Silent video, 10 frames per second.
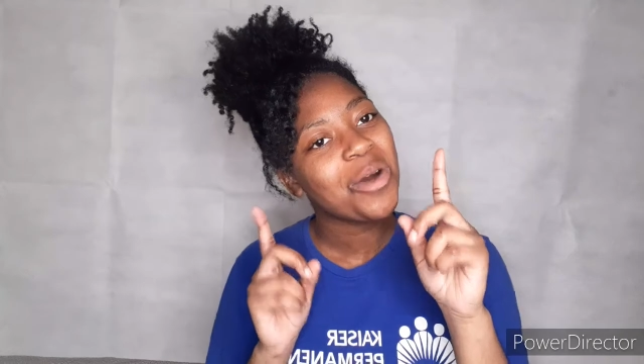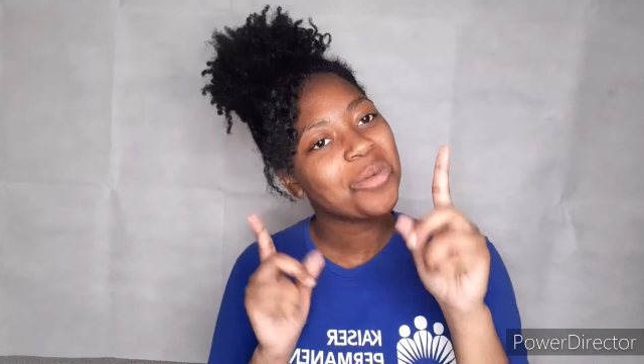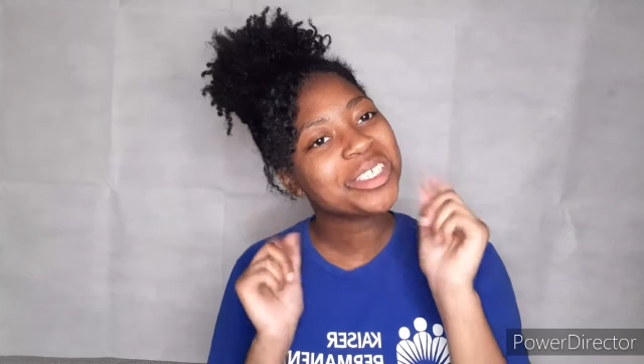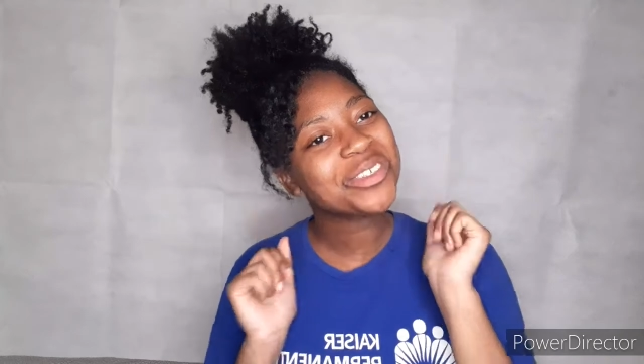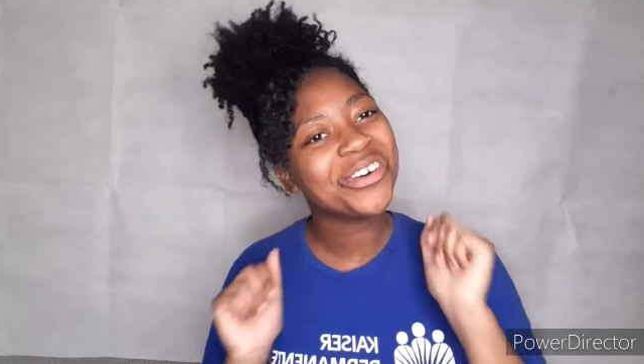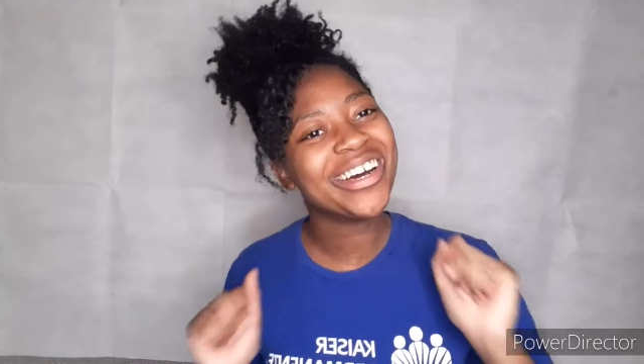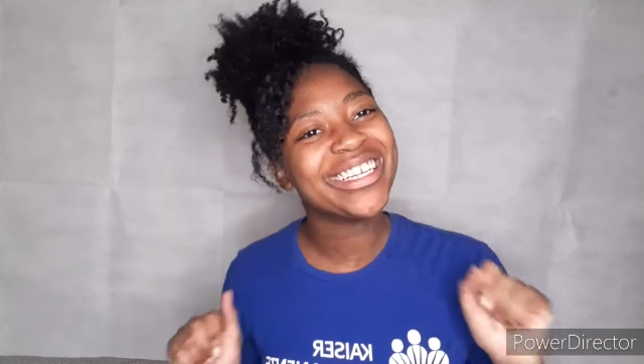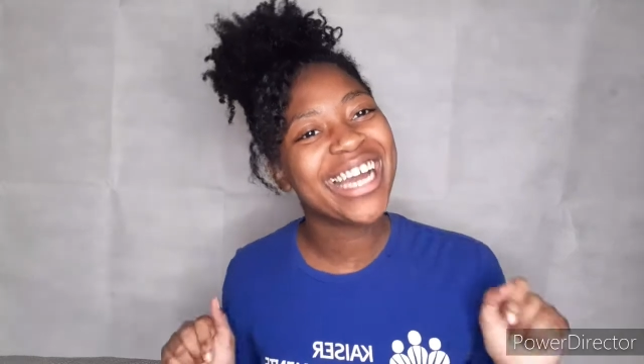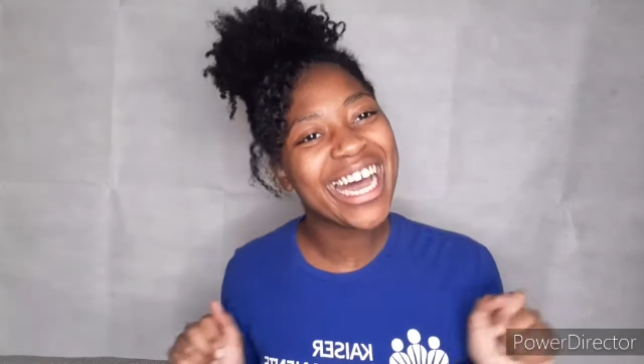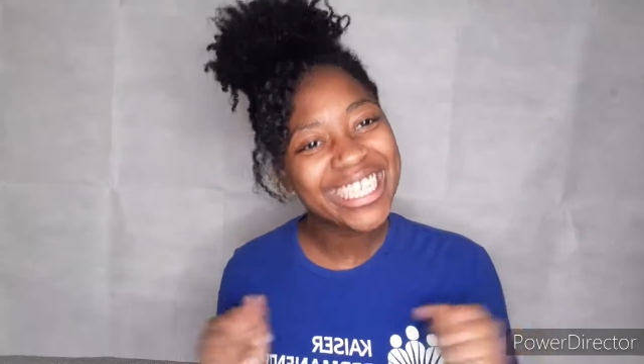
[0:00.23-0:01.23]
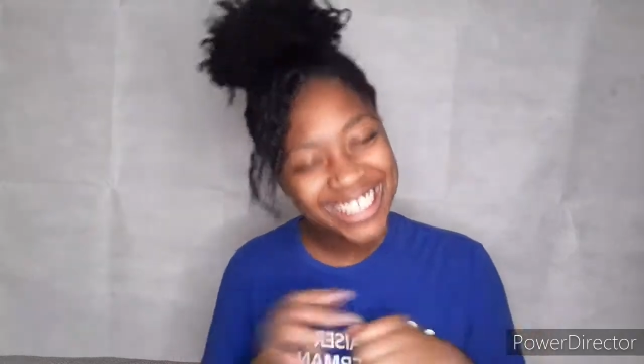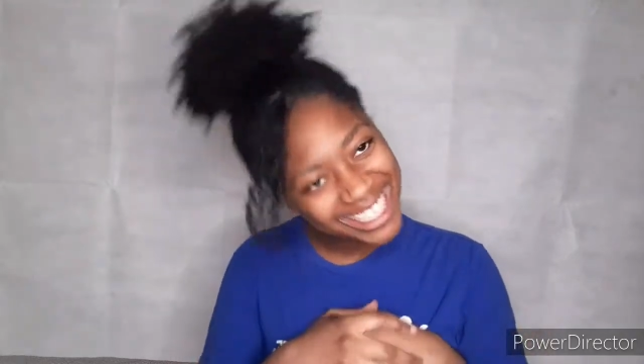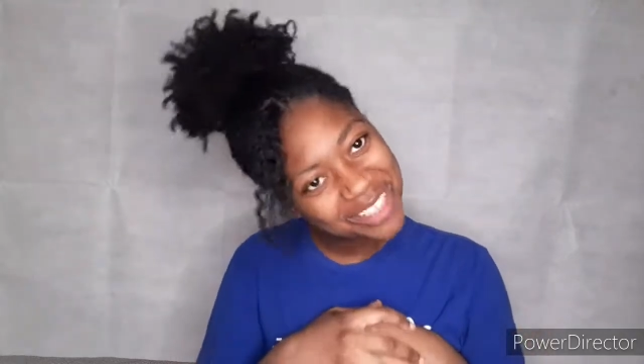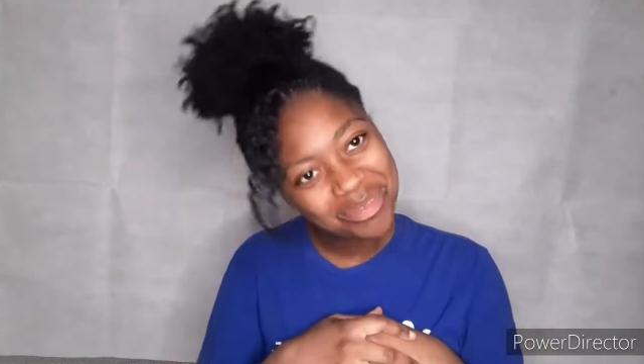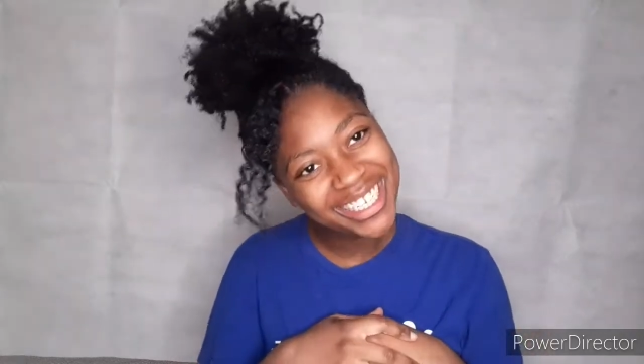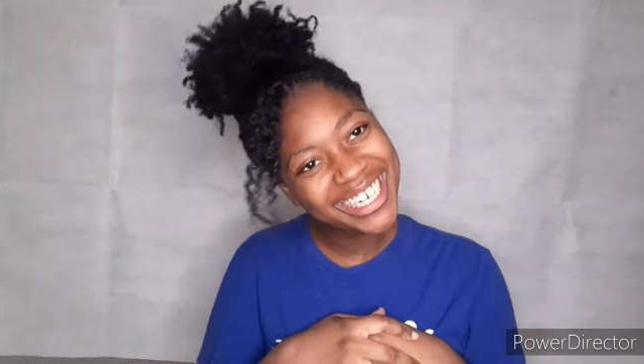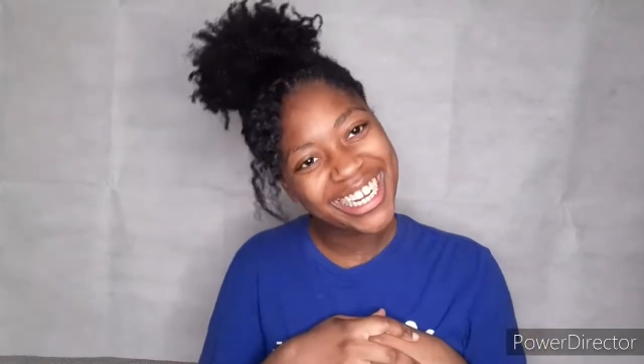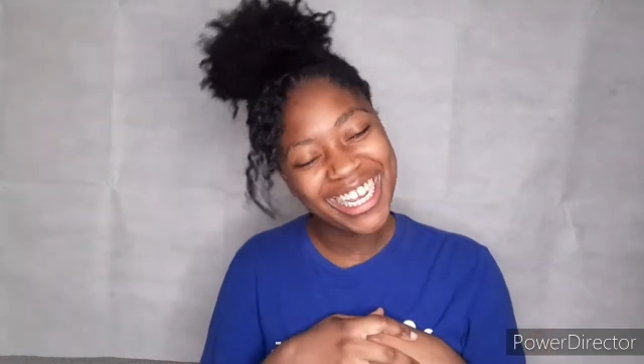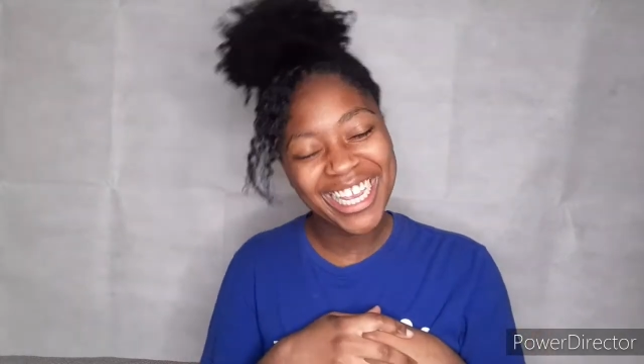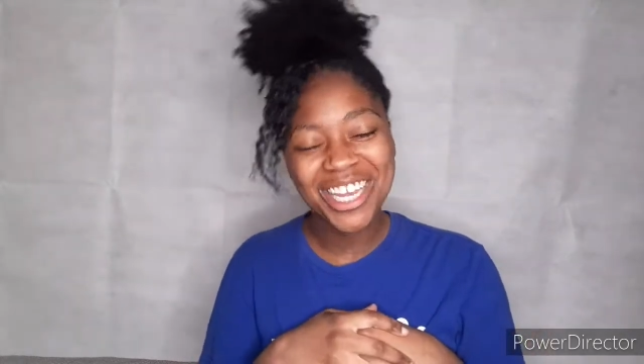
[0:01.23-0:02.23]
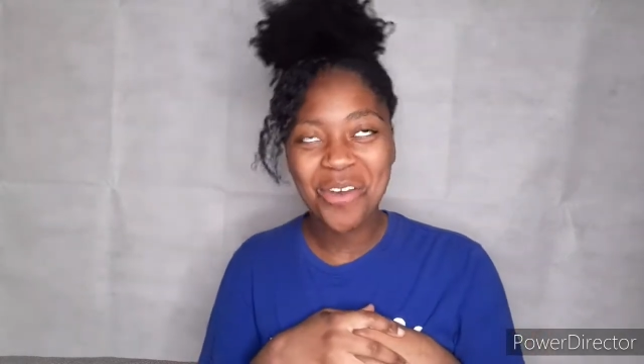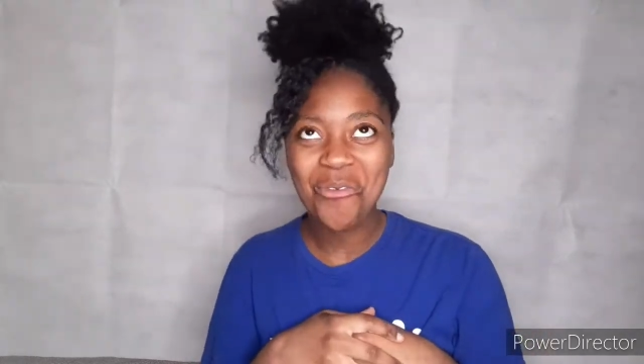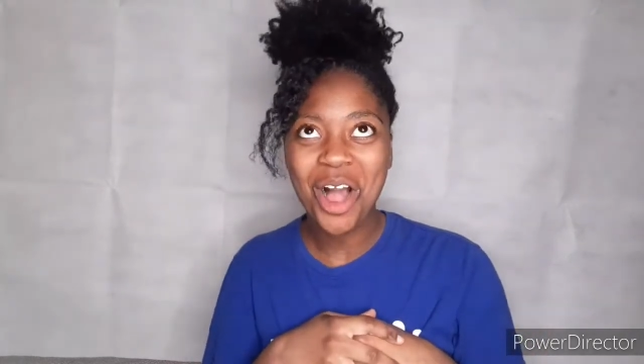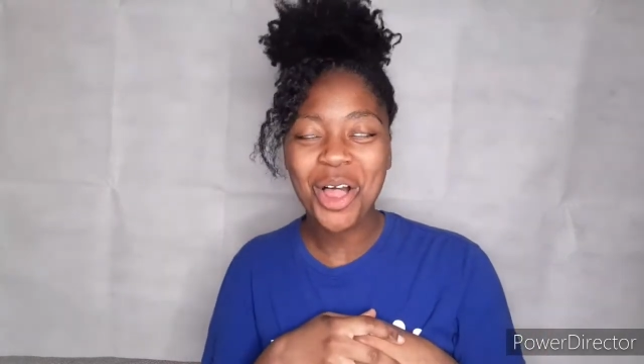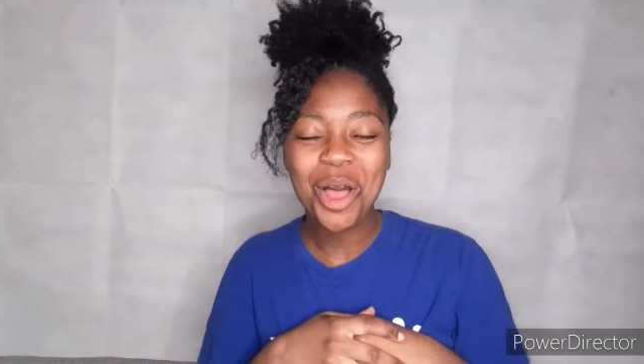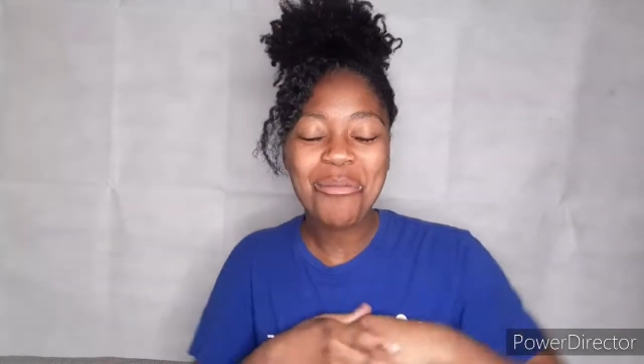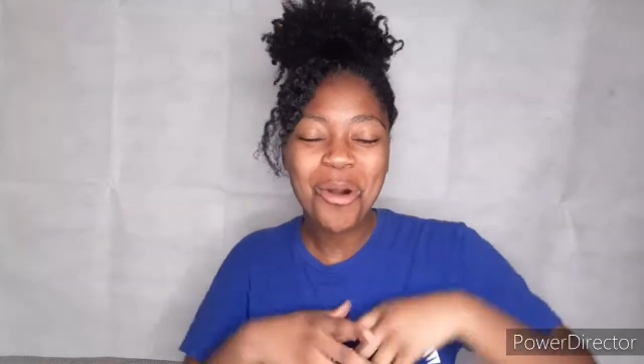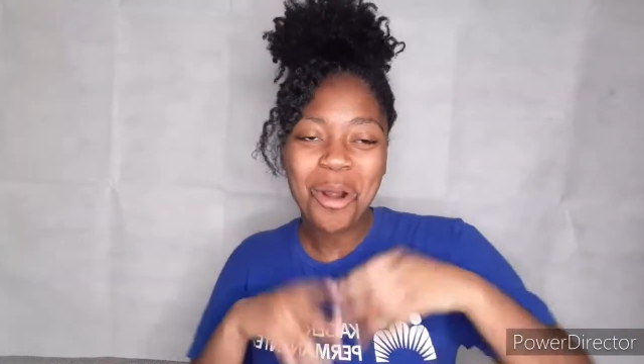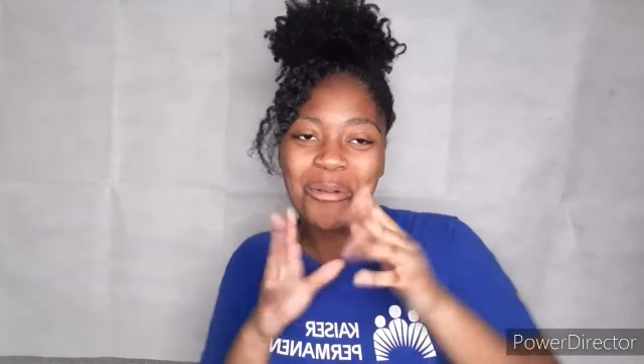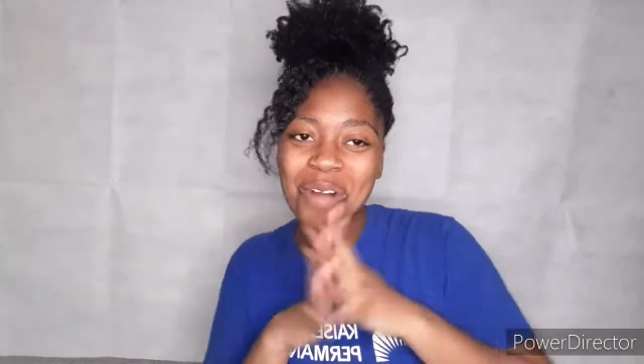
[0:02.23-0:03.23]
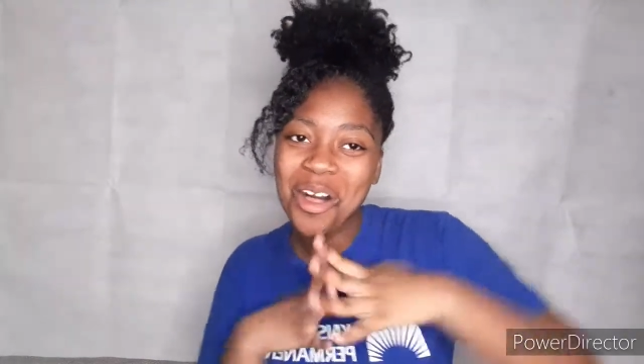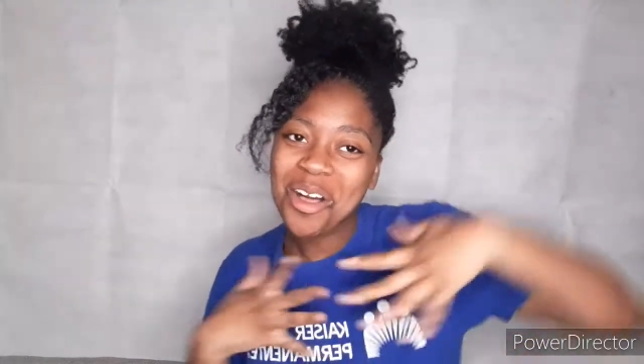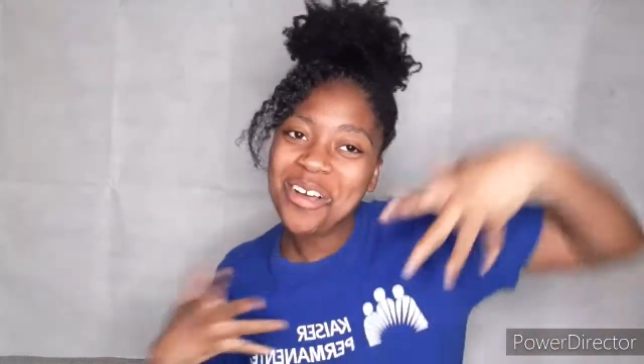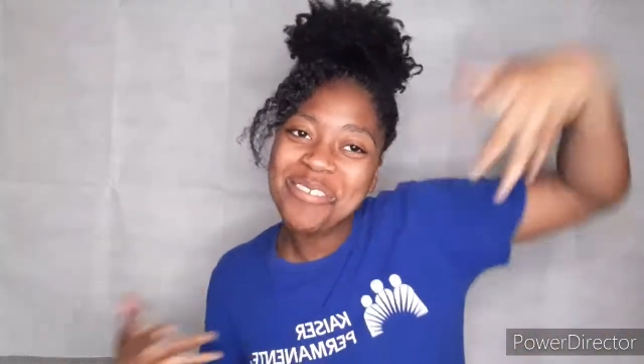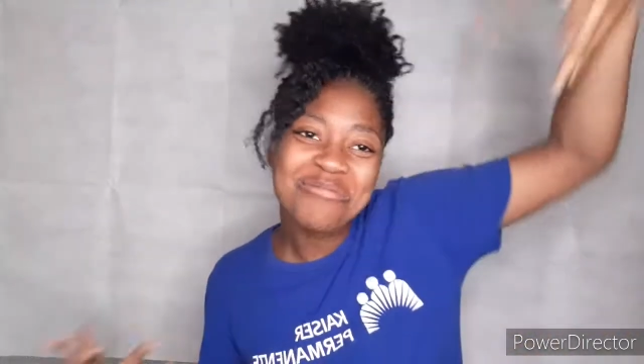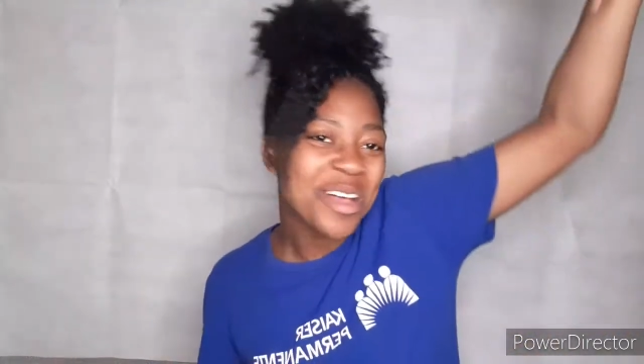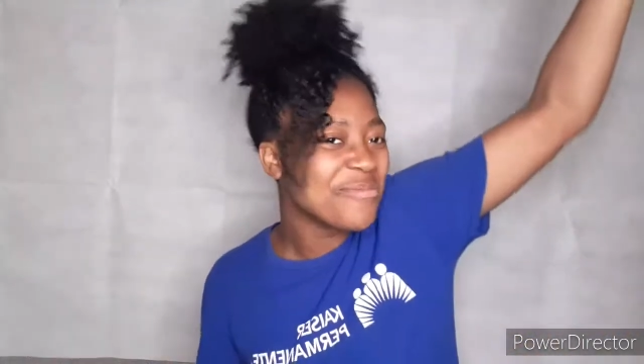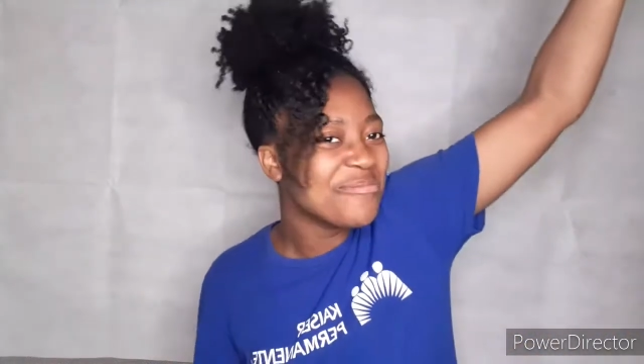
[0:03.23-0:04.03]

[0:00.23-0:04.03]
What's going on, you guys? It's Bre'Aunna and welcome